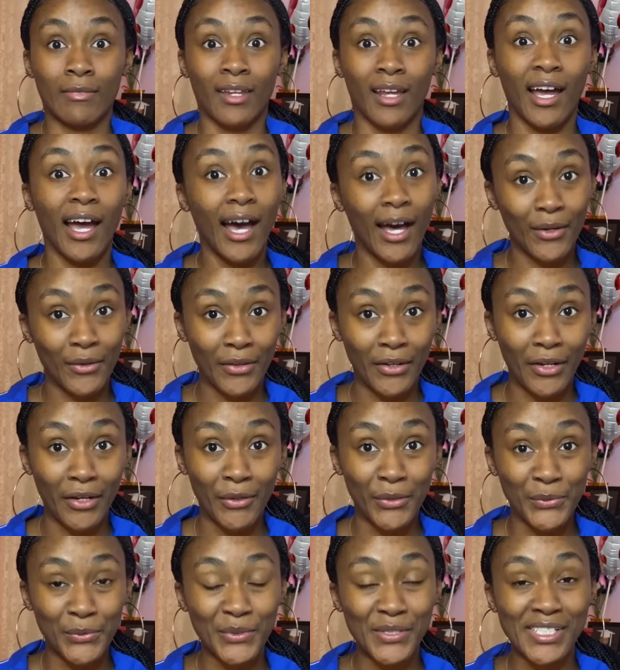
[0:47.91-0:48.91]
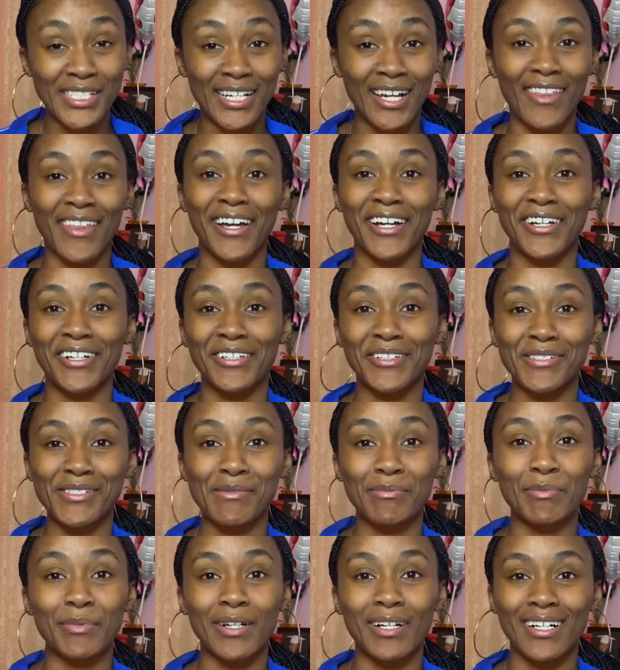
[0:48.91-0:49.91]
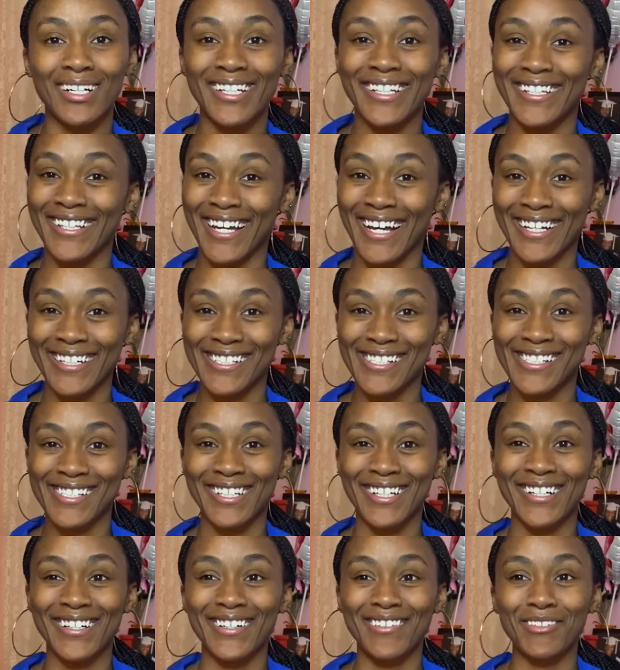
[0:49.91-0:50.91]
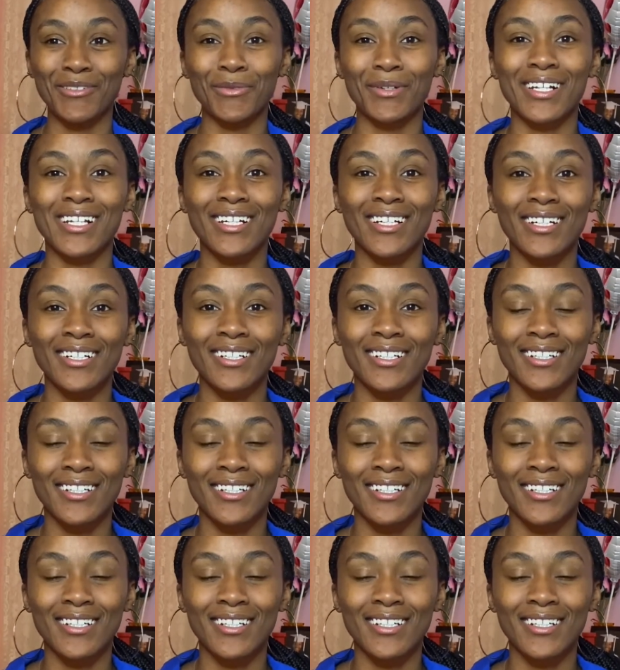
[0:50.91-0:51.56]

I don't know, we'll see how that goes. But yes, so if you want to